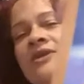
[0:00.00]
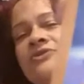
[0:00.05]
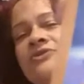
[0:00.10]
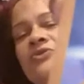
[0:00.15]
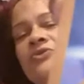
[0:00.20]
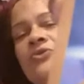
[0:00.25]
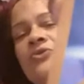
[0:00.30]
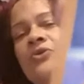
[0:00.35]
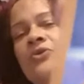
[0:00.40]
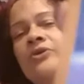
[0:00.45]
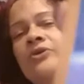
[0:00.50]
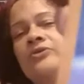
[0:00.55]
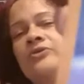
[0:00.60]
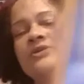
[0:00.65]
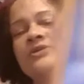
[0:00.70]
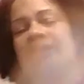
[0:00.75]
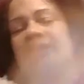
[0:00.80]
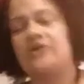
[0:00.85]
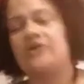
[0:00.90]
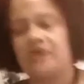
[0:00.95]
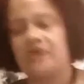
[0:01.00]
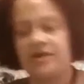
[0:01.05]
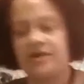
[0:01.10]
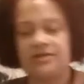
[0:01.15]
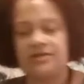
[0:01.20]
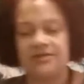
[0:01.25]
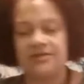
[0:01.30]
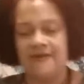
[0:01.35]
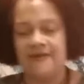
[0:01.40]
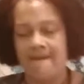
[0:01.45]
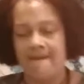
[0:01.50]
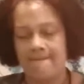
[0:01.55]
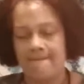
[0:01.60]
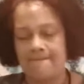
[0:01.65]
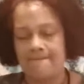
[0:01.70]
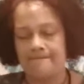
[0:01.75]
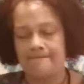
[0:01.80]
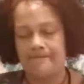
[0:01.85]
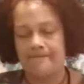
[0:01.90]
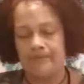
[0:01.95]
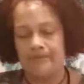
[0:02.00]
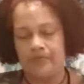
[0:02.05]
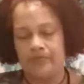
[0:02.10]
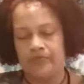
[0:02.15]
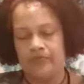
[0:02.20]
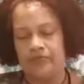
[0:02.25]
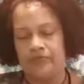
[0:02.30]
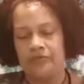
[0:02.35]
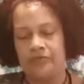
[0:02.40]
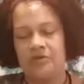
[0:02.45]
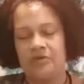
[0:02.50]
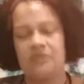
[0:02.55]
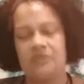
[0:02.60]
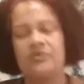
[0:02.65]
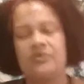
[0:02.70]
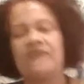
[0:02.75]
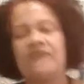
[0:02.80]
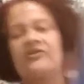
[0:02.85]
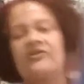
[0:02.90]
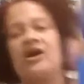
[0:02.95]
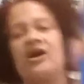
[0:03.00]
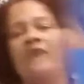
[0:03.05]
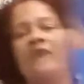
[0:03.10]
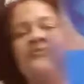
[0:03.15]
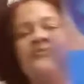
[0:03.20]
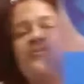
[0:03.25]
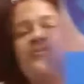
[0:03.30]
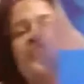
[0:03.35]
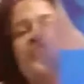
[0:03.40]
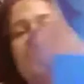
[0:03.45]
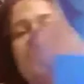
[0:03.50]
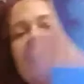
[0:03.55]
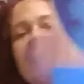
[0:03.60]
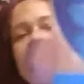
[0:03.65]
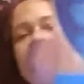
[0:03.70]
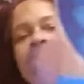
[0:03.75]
Oracle deck cards. We have comfort,